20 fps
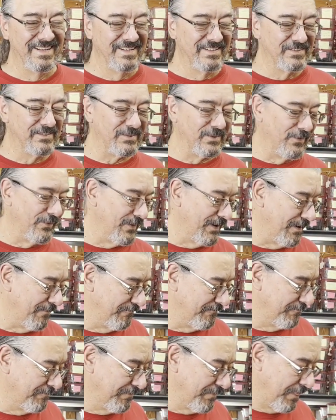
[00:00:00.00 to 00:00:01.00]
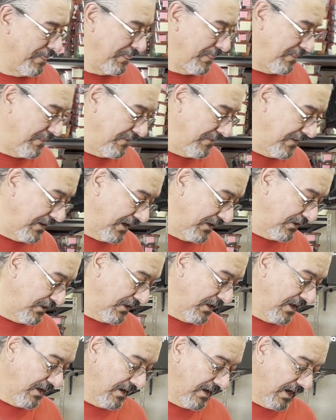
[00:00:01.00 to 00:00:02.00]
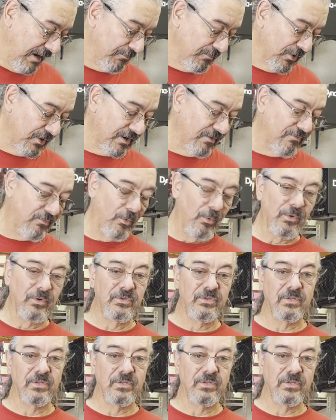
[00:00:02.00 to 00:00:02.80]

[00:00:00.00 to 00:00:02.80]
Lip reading: So I'm looking forward